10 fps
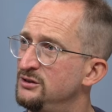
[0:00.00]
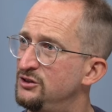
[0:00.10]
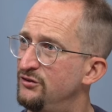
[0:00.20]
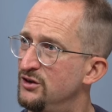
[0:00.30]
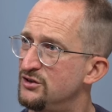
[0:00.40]

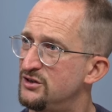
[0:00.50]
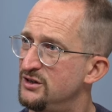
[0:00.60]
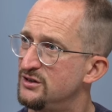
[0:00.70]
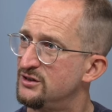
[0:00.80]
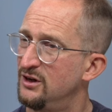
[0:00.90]

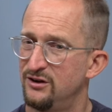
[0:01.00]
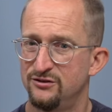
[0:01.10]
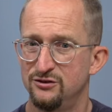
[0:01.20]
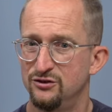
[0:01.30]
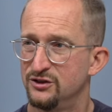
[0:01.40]
diversity stuff
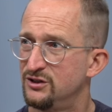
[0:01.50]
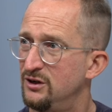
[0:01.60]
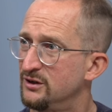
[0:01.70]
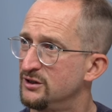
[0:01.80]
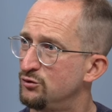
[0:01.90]
and all the
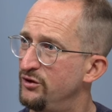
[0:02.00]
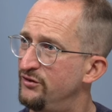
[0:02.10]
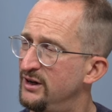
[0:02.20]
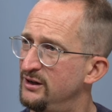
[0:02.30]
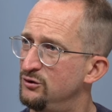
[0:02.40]
targets we've
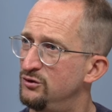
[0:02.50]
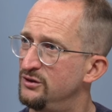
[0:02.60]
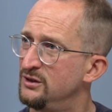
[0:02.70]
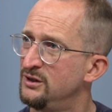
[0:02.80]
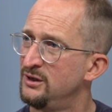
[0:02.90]
had, all
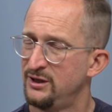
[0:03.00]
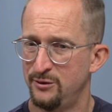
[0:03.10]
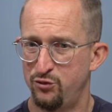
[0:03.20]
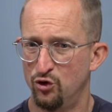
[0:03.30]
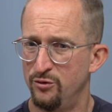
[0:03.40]
the
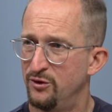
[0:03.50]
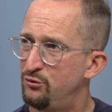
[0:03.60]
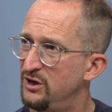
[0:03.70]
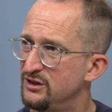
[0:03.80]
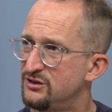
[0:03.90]
employment
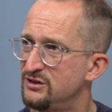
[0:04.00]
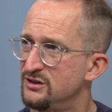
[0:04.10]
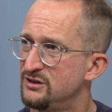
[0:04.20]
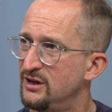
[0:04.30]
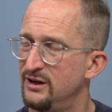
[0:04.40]

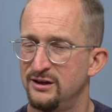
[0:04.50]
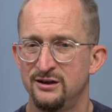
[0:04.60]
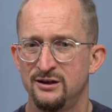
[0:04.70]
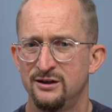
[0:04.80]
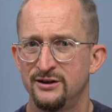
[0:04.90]
practices, they're
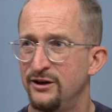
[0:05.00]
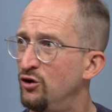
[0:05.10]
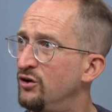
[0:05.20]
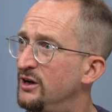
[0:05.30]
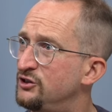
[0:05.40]

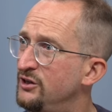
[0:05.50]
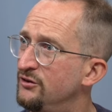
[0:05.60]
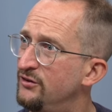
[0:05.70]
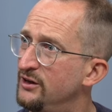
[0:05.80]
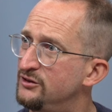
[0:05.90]
not actually
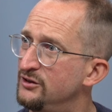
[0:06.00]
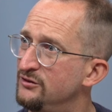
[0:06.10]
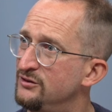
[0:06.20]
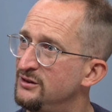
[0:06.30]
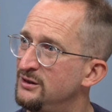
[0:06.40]

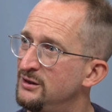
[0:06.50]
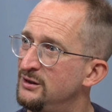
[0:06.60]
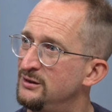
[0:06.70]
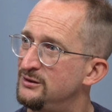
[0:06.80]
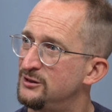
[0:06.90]
effective,
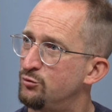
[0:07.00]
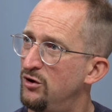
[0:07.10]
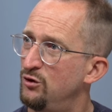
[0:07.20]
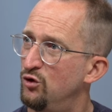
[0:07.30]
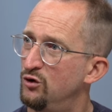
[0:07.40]

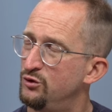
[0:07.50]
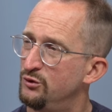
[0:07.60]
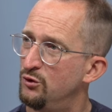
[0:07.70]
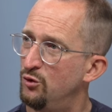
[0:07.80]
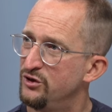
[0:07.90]
despite
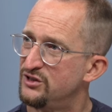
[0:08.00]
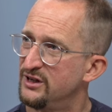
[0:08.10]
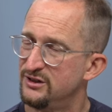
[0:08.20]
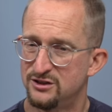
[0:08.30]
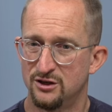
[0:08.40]
what we
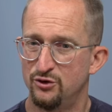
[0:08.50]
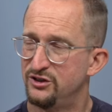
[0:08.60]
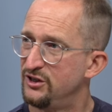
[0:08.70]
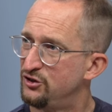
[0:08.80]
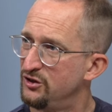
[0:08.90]
said, so we're
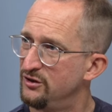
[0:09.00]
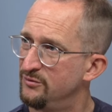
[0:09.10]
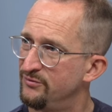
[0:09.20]
ditching them.